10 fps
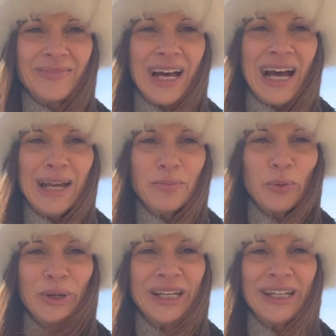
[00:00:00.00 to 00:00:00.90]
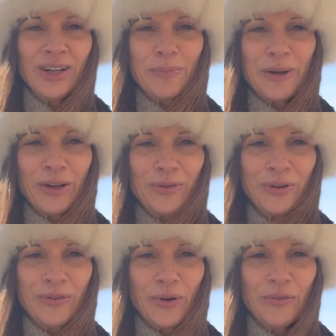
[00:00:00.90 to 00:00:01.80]
Hi, Maria here at Parallel
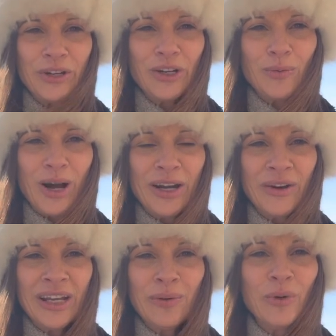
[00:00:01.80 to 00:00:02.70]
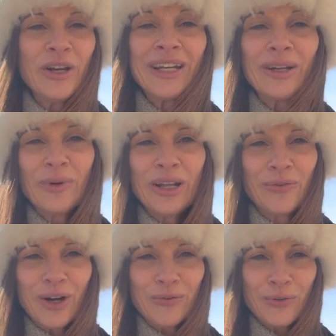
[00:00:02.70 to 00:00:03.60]
44 Vineyard and Winery, and we are getting ready
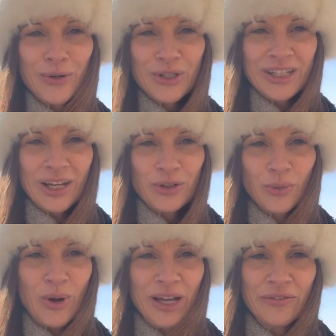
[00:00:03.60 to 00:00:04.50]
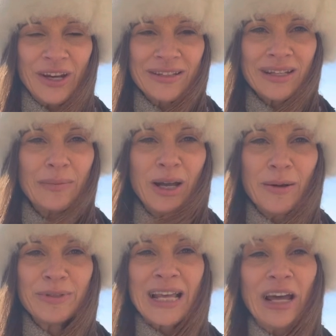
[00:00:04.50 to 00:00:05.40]
for our Frozen Tundra Wine Fest coming
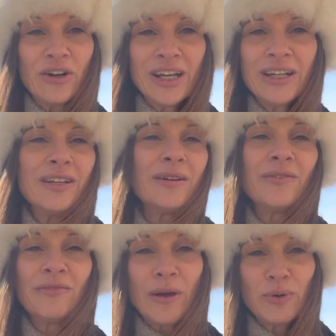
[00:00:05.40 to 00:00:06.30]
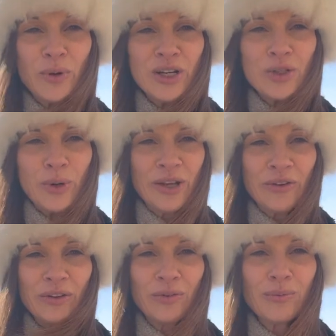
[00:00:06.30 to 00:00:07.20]
up Saturday, February
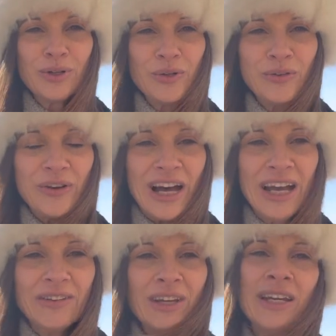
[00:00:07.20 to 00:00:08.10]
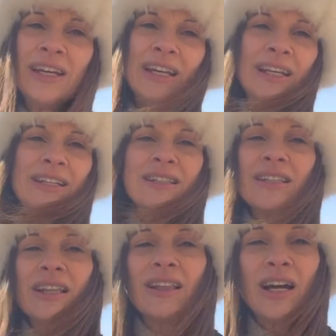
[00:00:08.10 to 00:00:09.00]
25th from noon to 5. It is
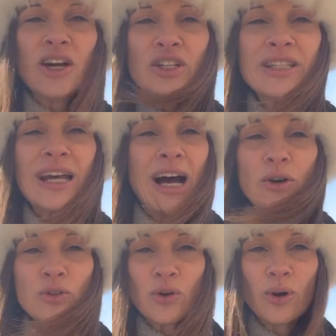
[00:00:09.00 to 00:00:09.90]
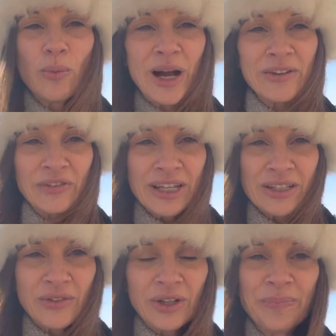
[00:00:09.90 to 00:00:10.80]
the largest outdoor wine
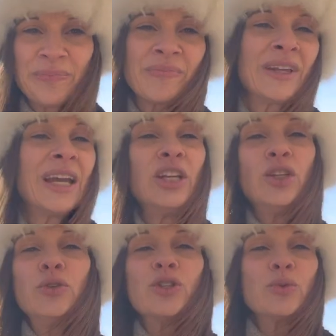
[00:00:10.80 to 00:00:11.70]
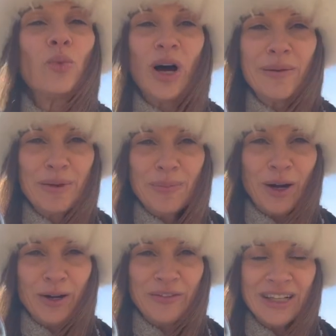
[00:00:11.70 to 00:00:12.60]
festival, and you just want to be
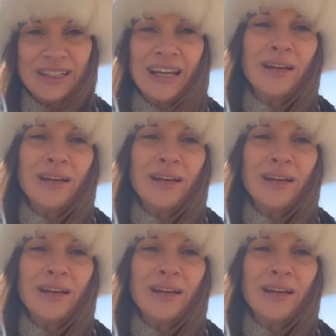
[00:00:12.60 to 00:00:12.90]
part of it.